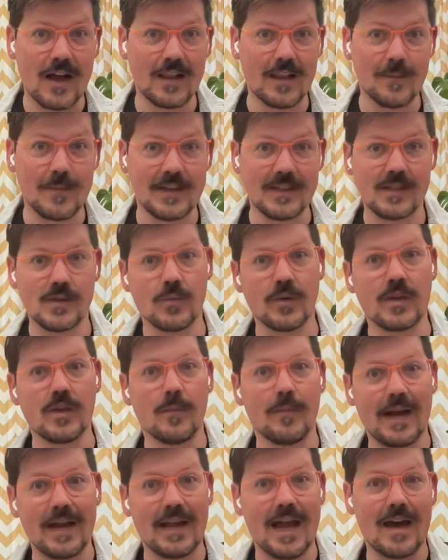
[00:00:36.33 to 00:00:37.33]
elements where
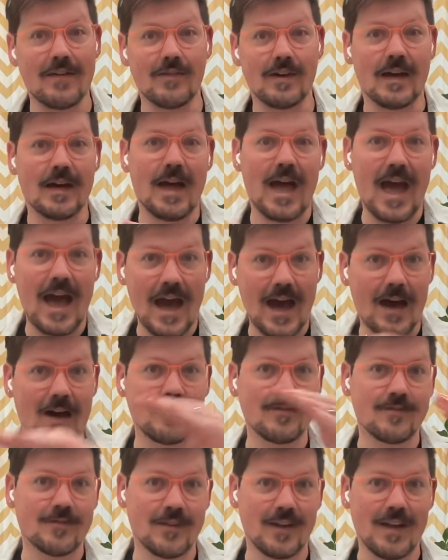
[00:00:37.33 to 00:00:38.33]
you might have a
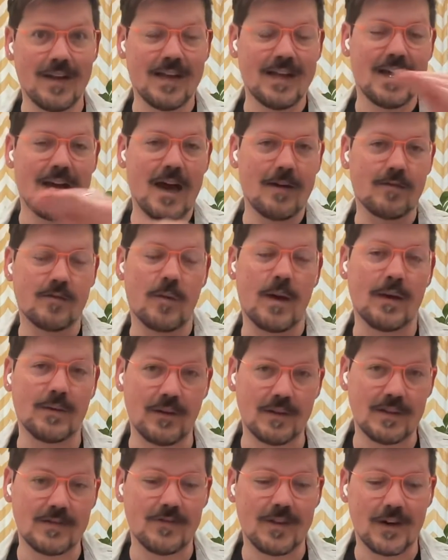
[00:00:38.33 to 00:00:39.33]
half of a
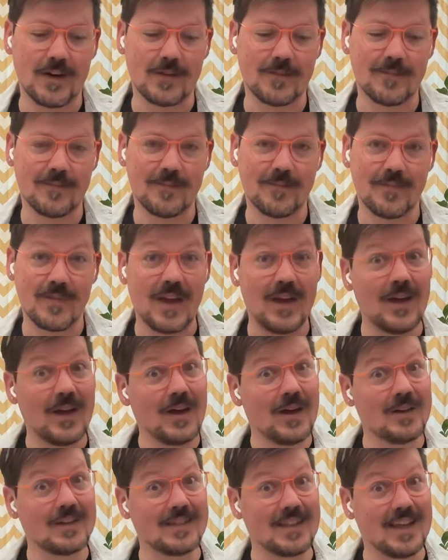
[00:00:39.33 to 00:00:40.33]
rounded sphere.
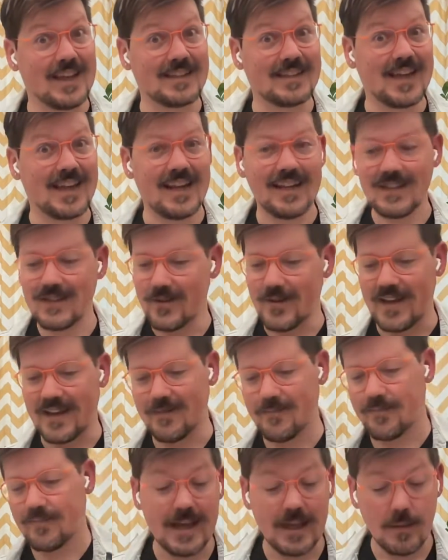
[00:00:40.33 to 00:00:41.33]
So let's get into
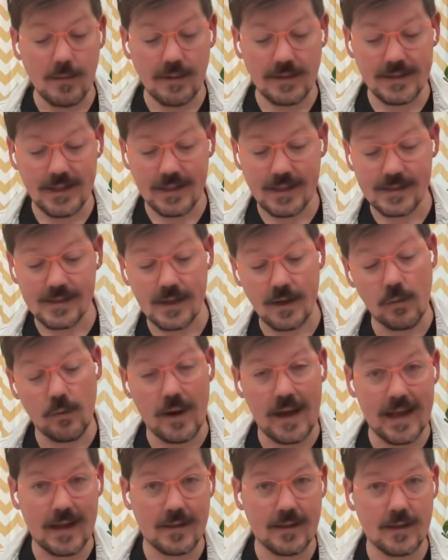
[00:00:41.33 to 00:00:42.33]
it. I am building this in a
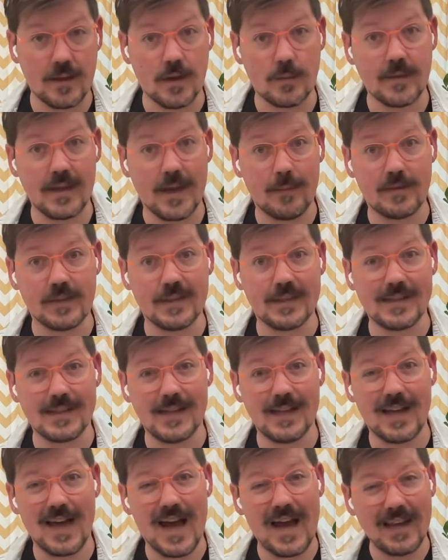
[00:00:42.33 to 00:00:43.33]
way that you'll be able to
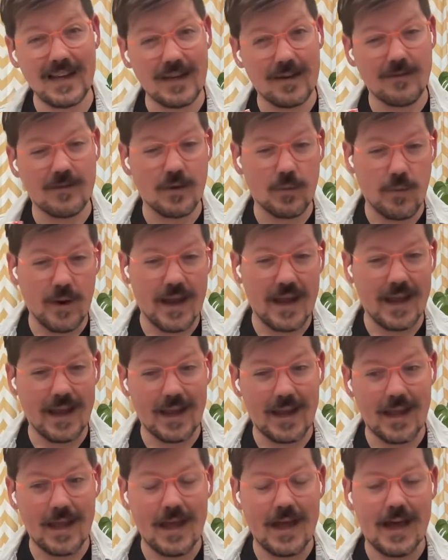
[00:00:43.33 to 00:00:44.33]
see kind of the
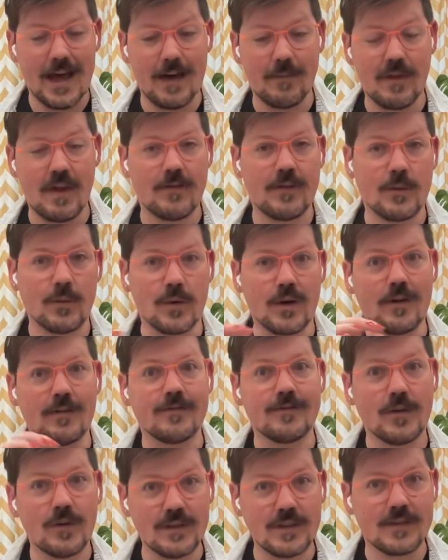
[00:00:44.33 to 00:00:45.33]
way, if it were a
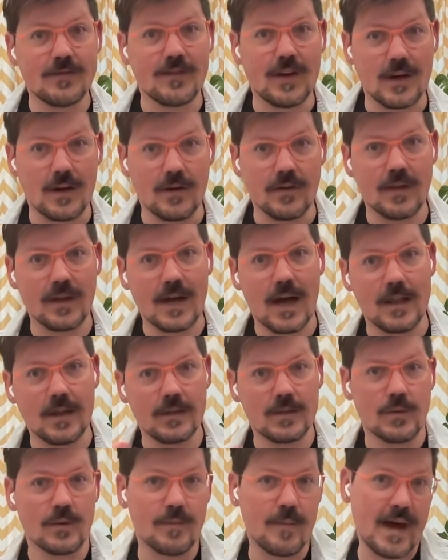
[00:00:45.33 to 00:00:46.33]
full sphere, the
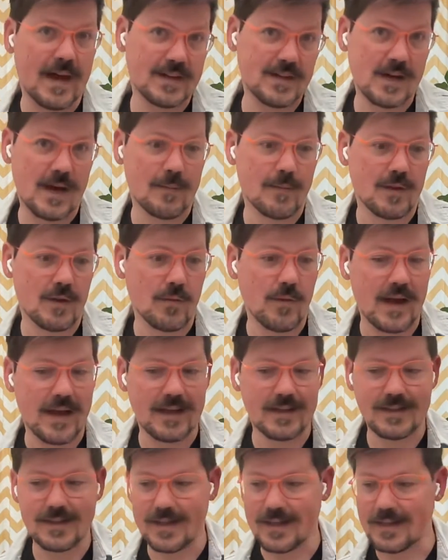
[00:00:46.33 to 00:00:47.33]
colors would match up the way
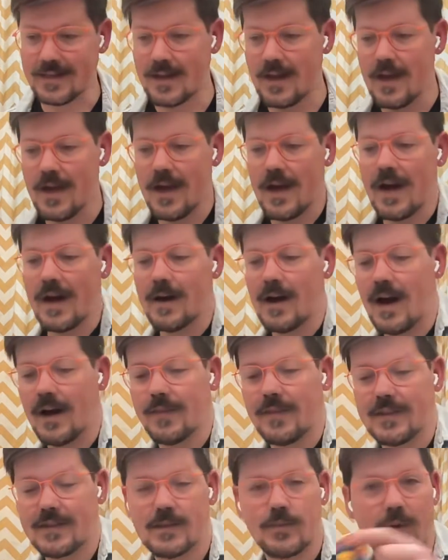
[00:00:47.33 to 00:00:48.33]
it did
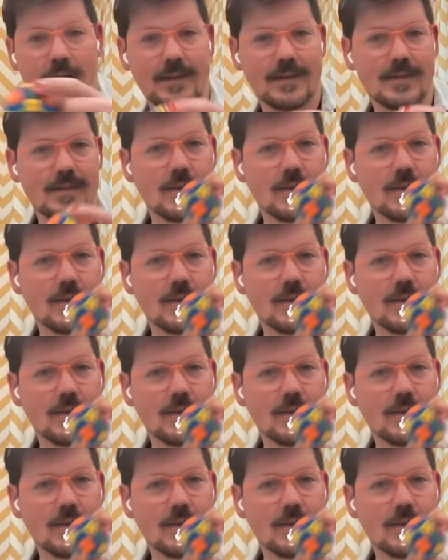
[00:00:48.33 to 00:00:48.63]
on this one.